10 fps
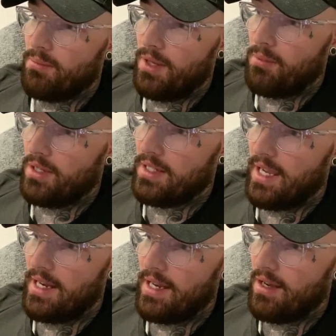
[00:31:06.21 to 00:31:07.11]
people a
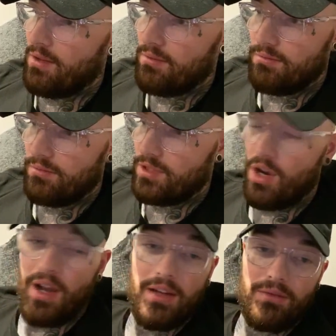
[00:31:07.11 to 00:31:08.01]
day are now
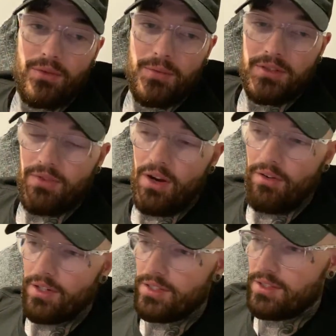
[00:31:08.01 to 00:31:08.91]
dying from this
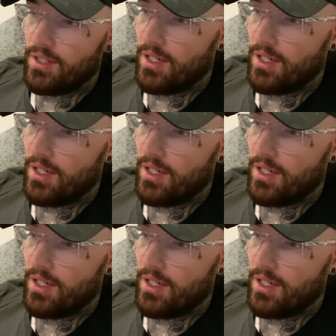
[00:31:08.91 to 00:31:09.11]
virus.